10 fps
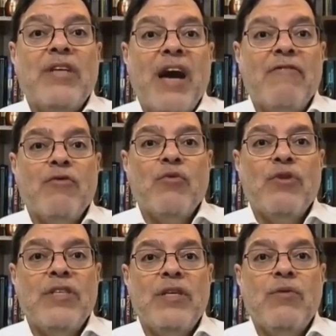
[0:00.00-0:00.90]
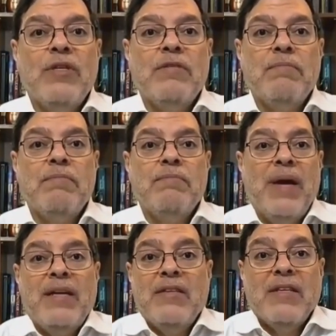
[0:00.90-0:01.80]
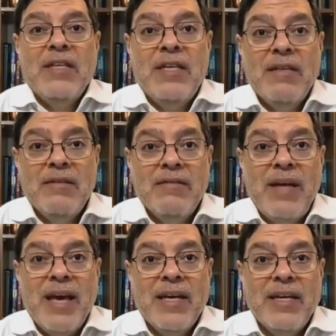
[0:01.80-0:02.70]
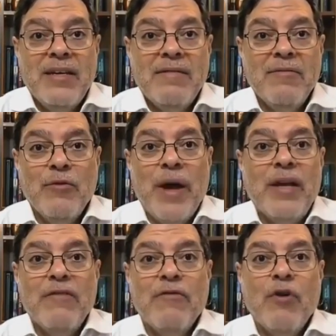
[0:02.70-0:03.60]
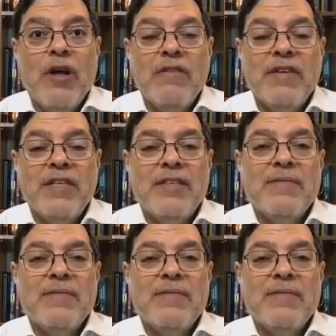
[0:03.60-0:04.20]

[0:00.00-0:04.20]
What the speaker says: afterwards, he was basically taking credit for all of it.